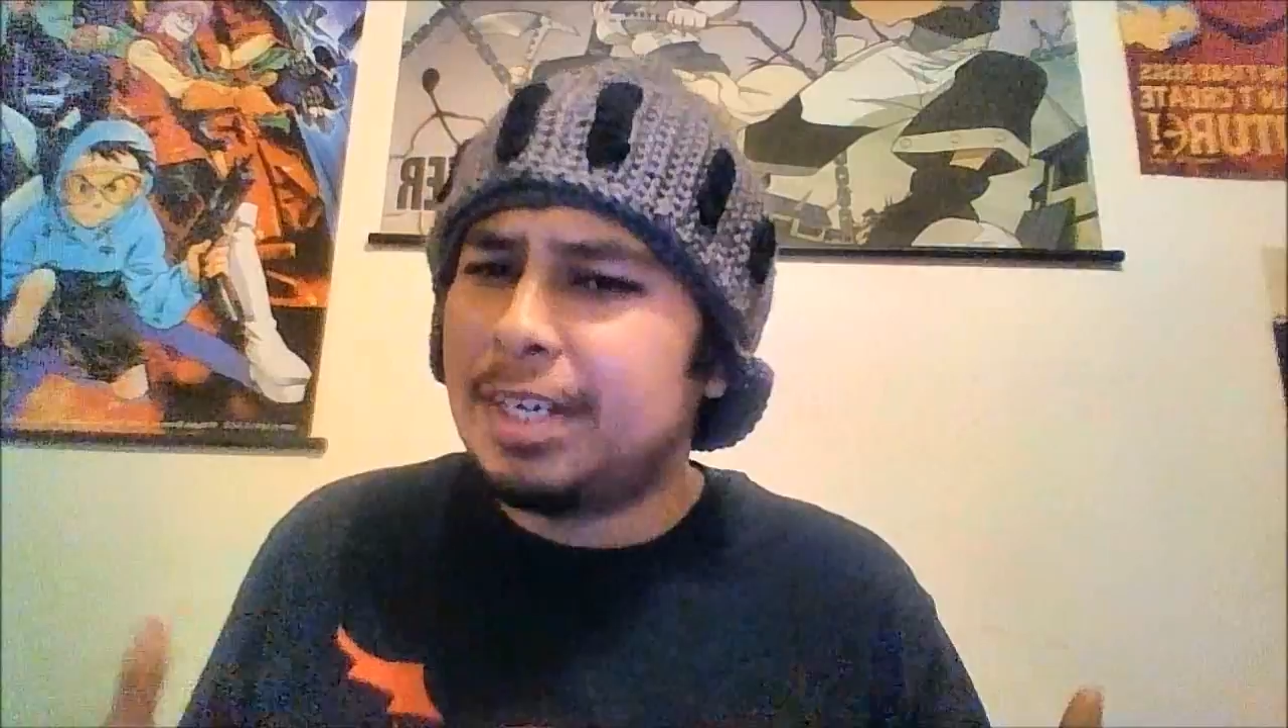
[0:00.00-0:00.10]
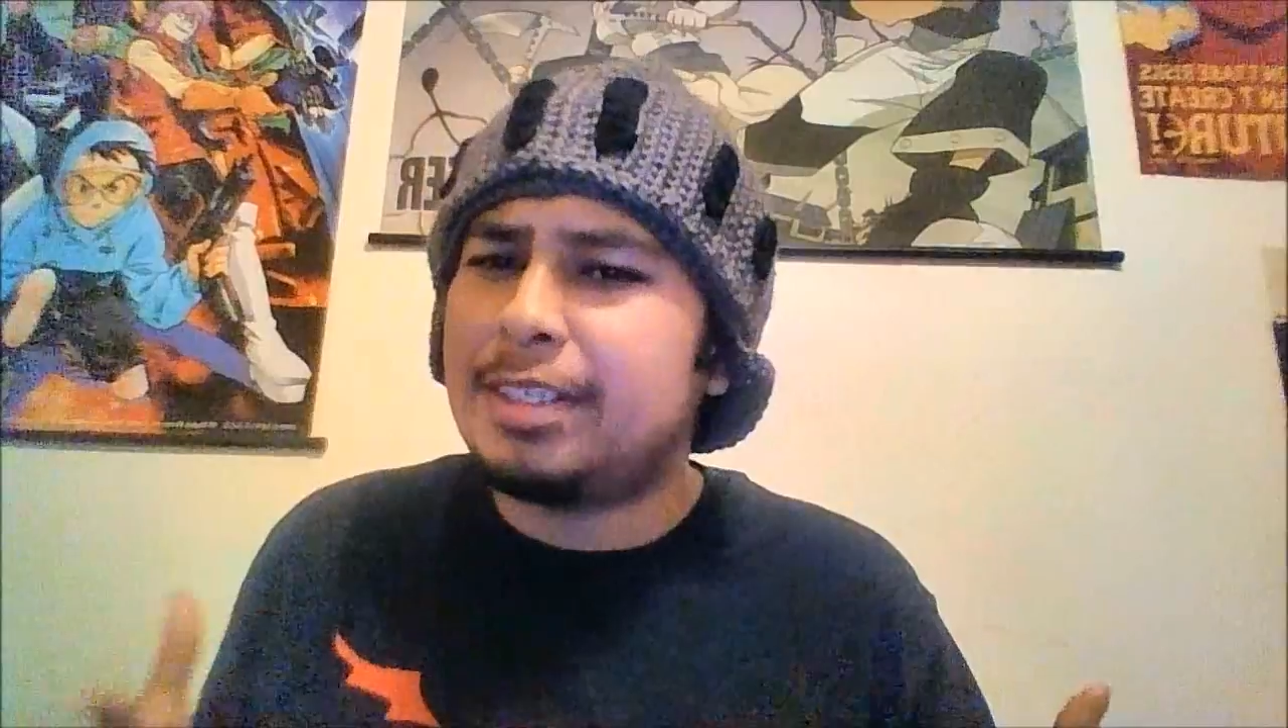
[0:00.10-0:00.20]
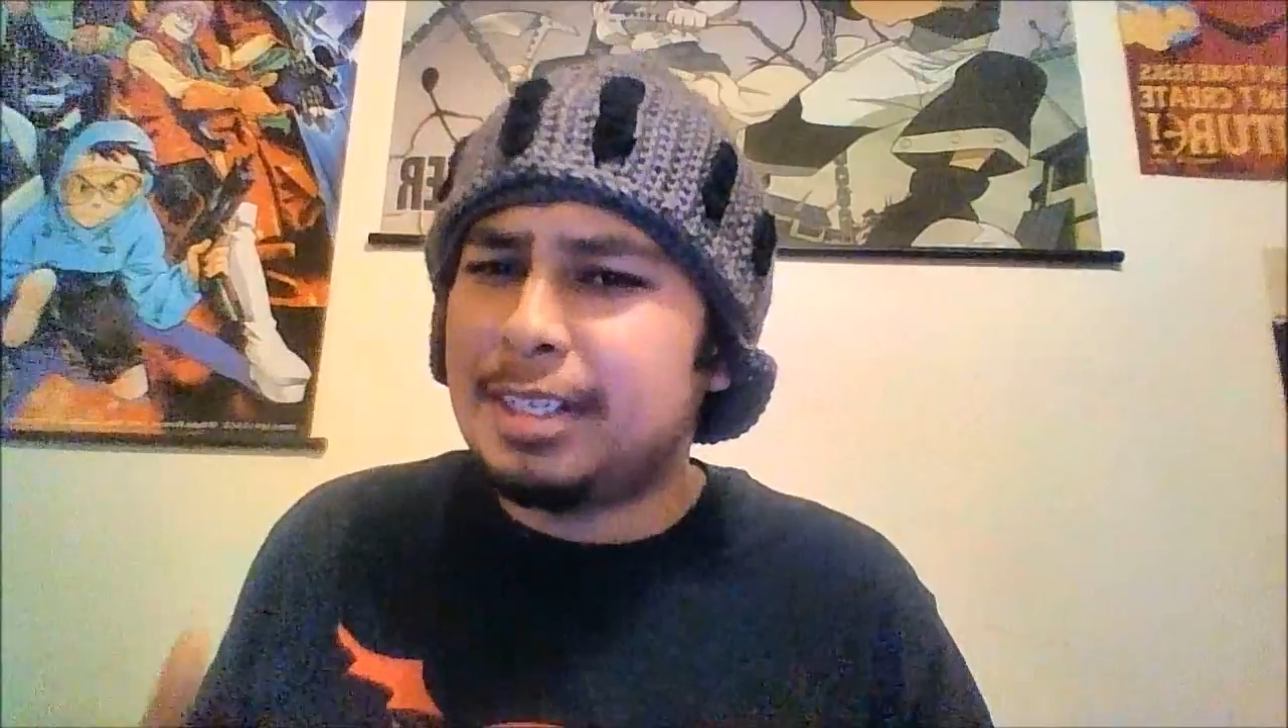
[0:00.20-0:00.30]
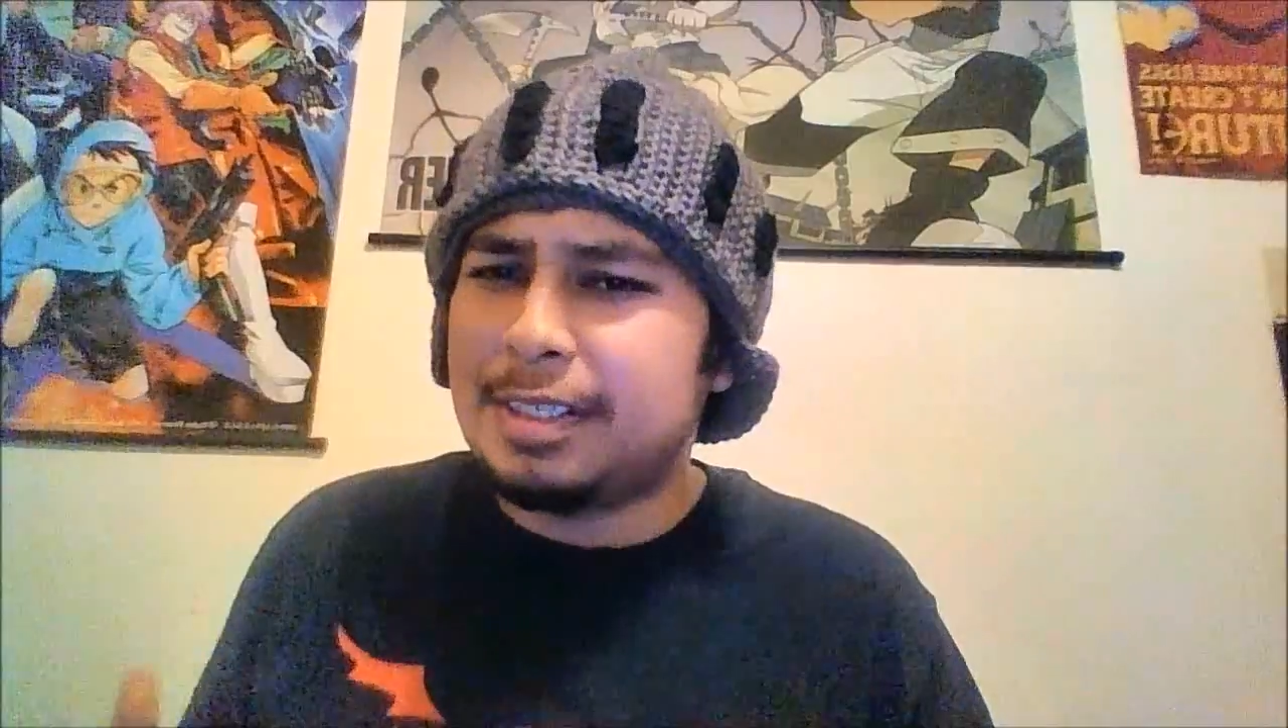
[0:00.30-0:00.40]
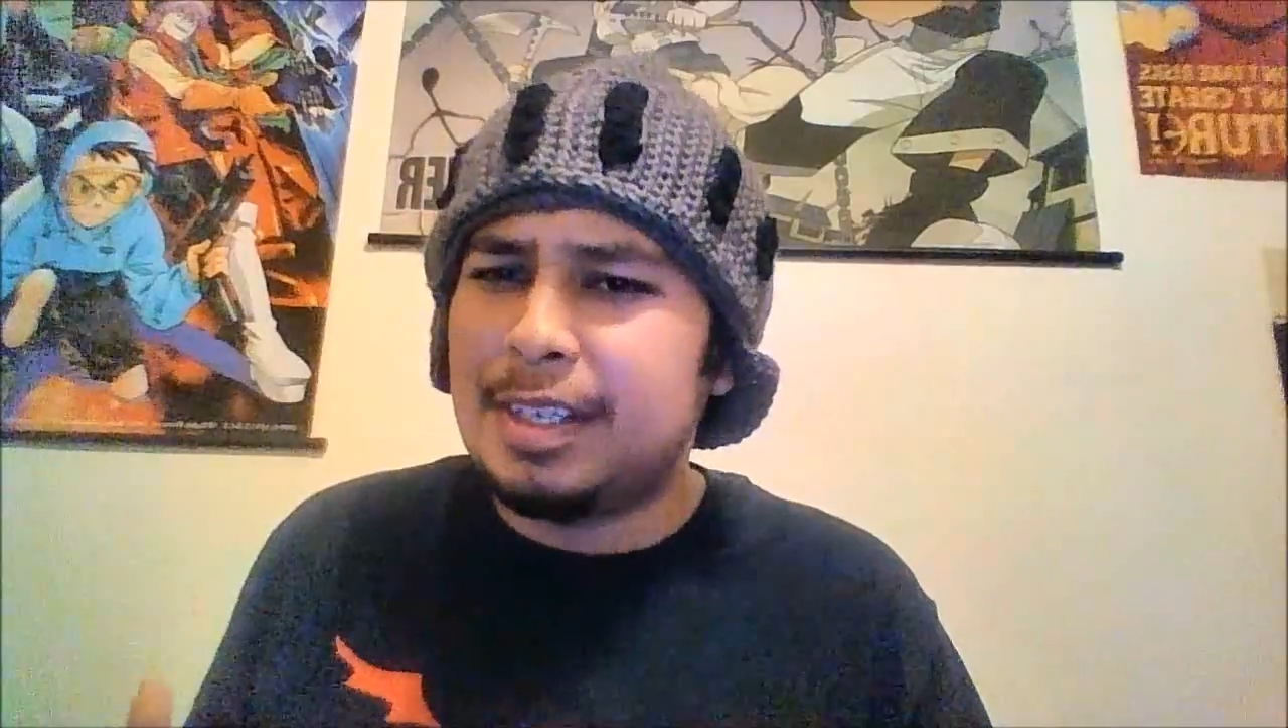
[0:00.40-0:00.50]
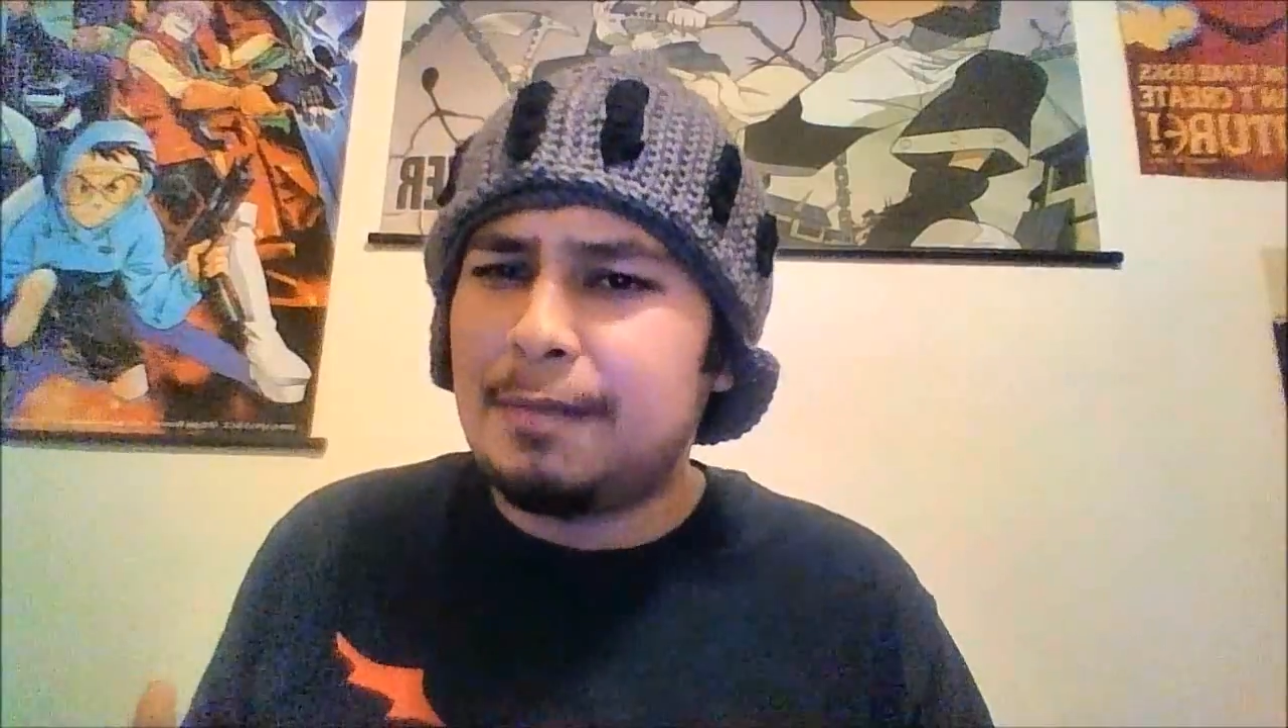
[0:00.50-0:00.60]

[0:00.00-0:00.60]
It does